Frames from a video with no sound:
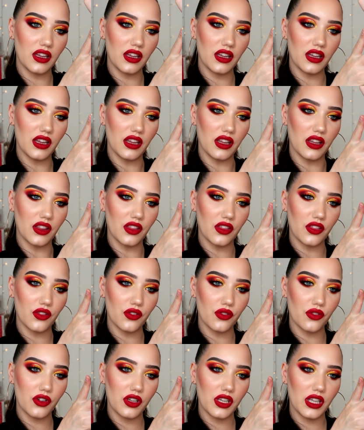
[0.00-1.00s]

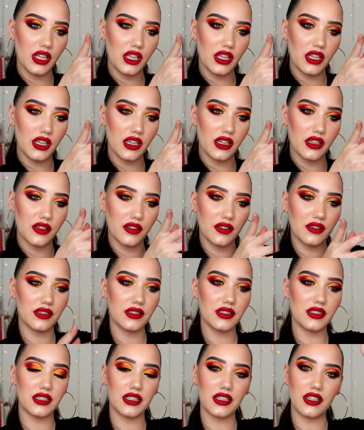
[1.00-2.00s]
E3,
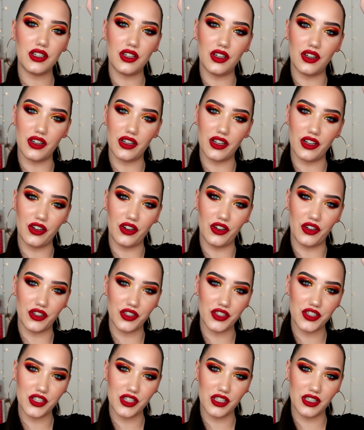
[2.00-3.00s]
oh
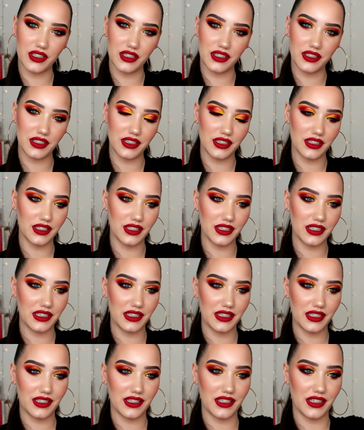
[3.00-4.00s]
gosh,
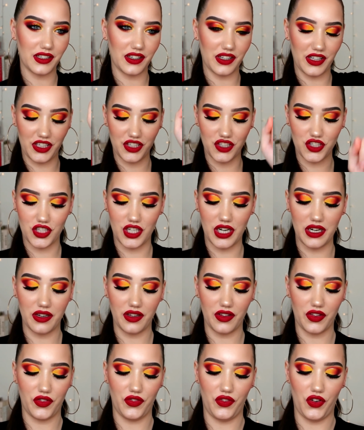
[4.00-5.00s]
it's like
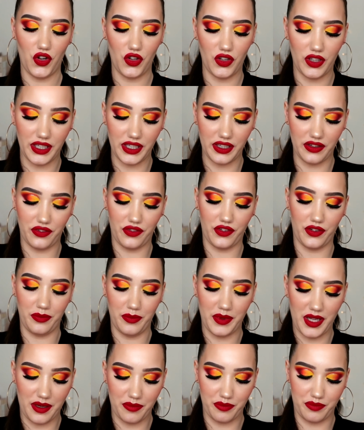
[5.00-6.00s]
chunks falling
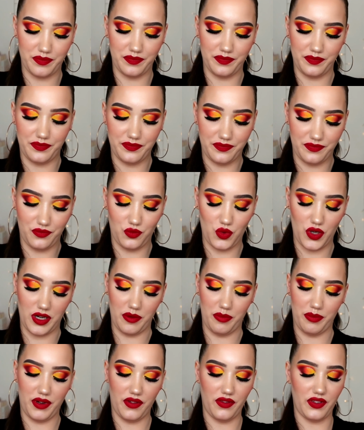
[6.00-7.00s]
from that one
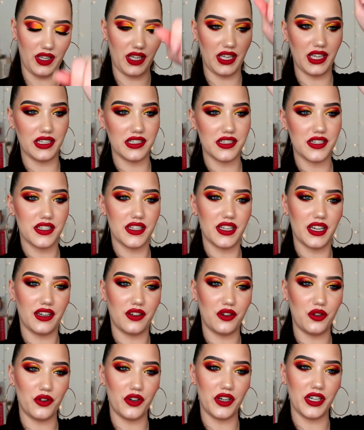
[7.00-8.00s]
above it into
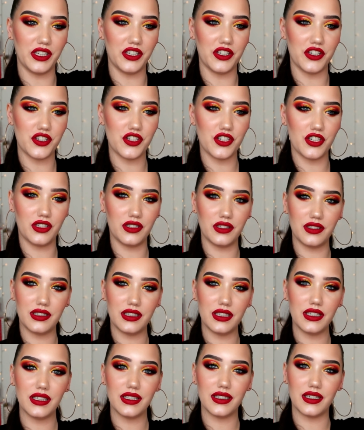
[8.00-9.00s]
that orange.
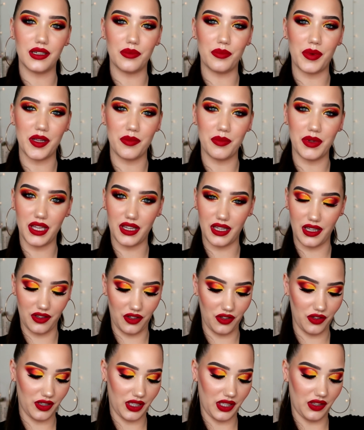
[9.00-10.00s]
I might make
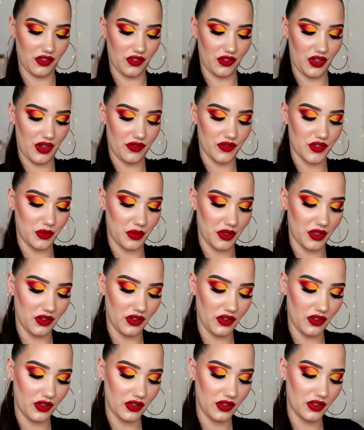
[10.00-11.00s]
that look nicer
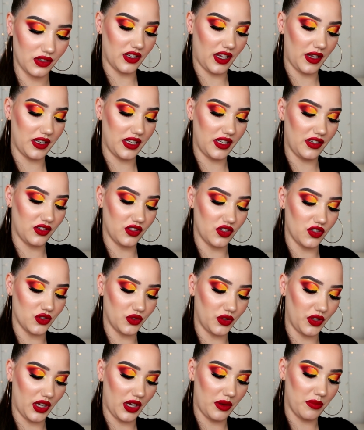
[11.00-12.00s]
afterwards. I need to
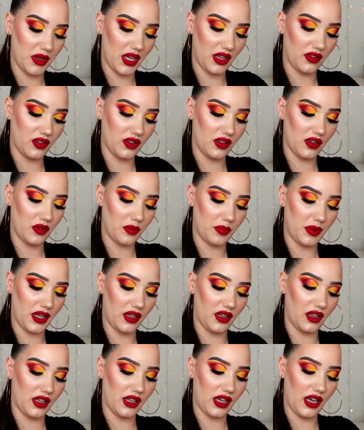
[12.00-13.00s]
show you how messy this
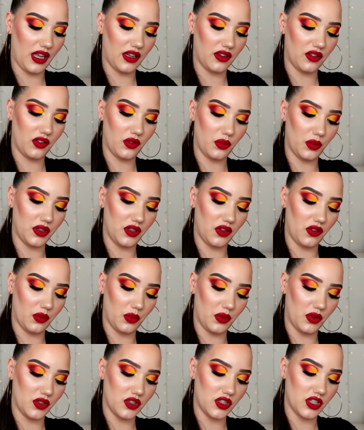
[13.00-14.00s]
palette gets when you
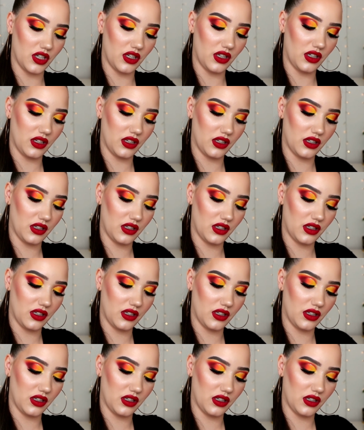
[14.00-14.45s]
swatch it.